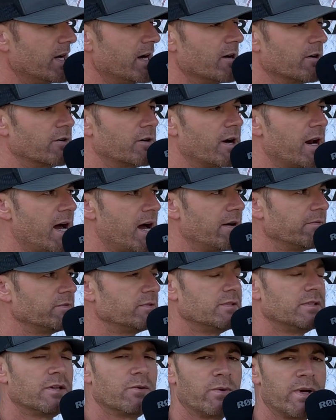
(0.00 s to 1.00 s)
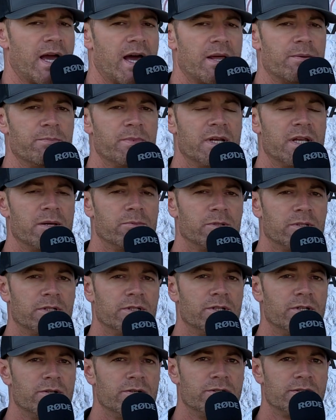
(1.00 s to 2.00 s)
aircraft that we hadn't been able to
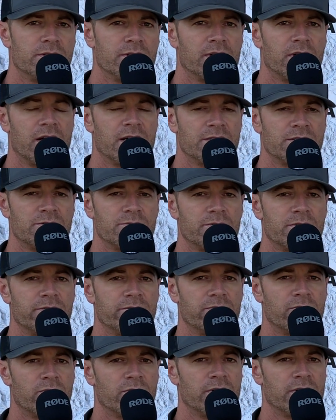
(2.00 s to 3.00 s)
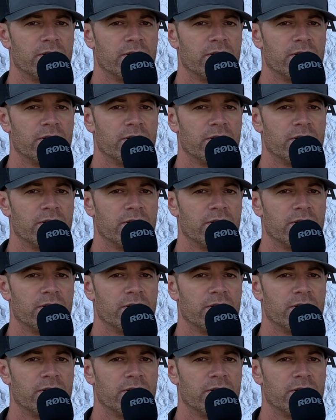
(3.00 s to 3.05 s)
use in the last 3 to 4